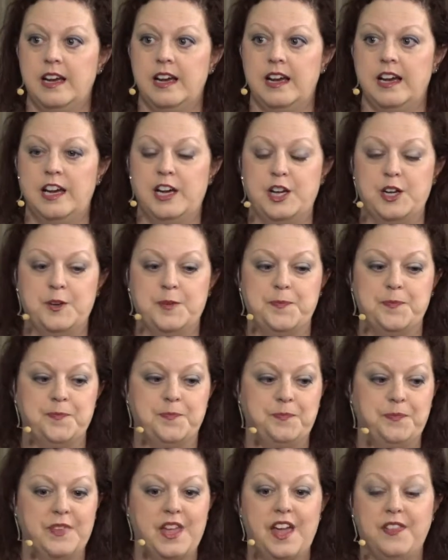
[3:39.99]

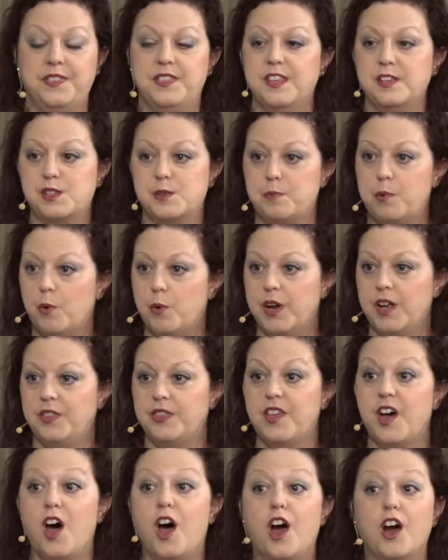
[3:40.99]
At this point,
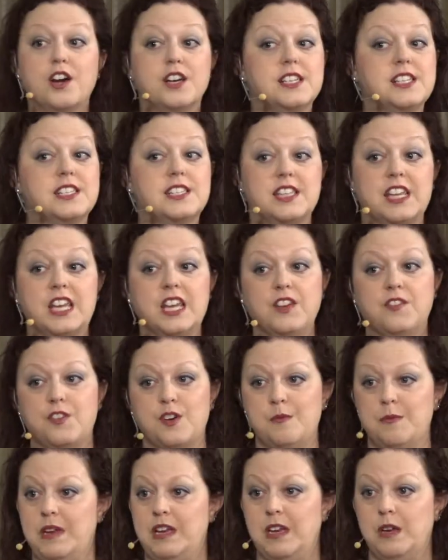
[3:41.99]
the hardest thing
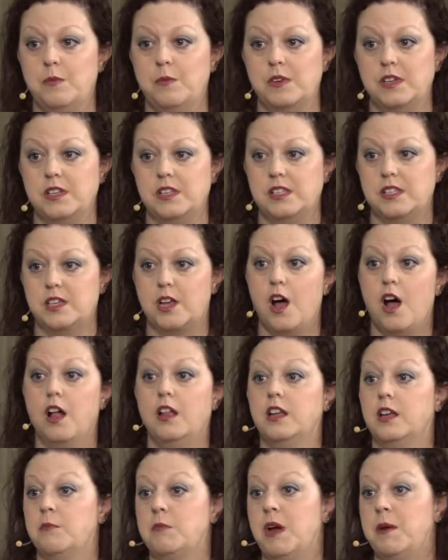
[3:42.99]
for me was
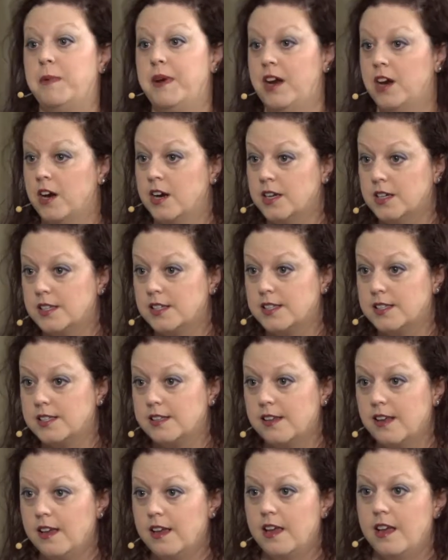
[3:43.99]
calling my
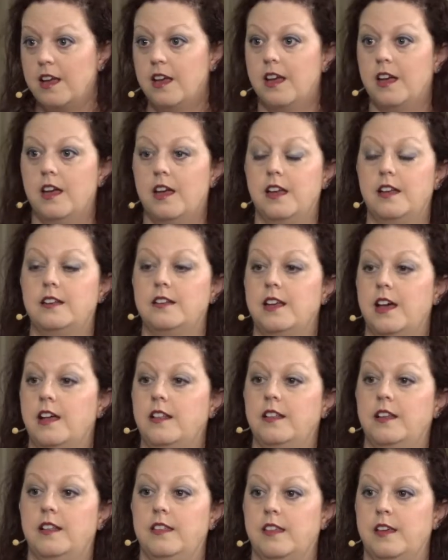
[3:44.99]
parents and
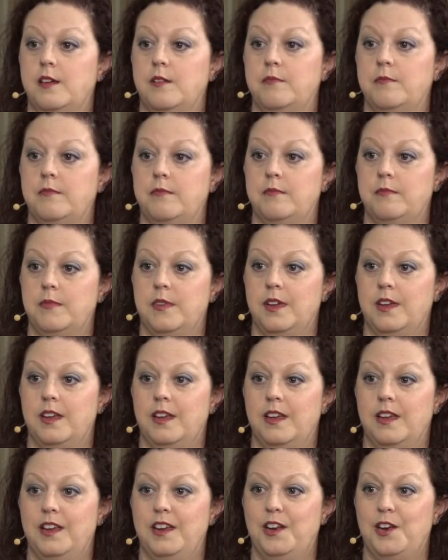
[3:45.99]
telling them,
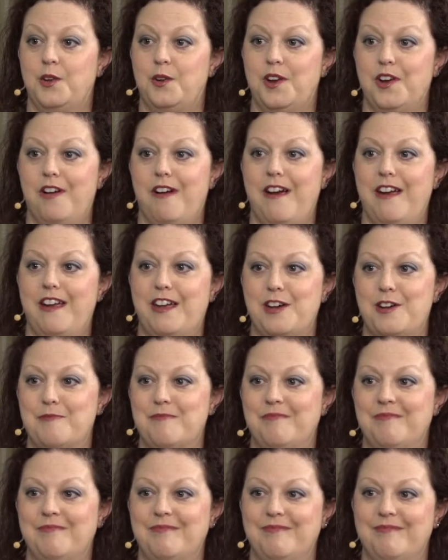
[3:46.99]
here I
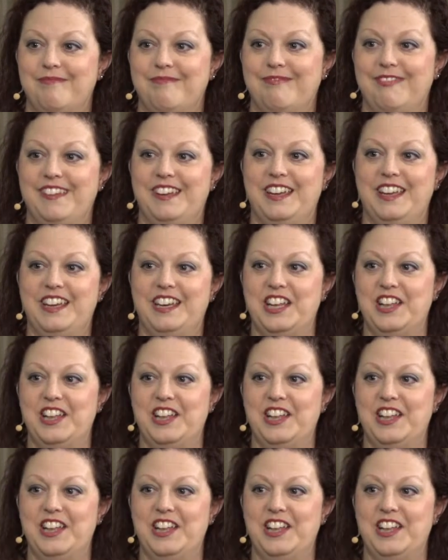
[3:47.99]
am in